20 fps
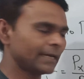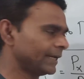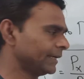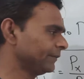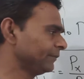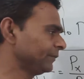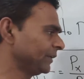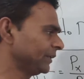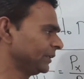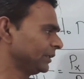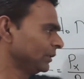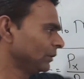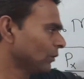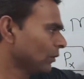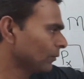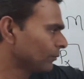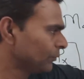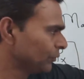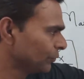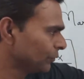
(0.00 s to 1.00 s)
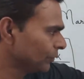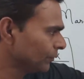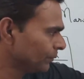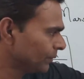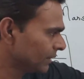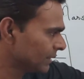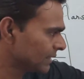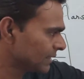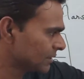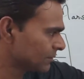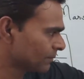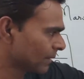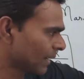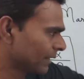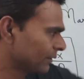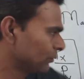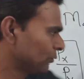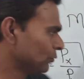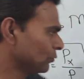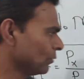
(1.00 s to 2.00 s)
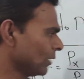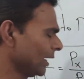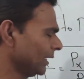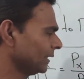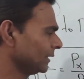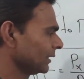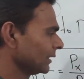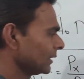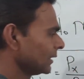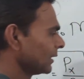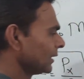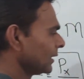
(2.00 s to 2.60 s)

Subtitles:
derivative of u with respect to y.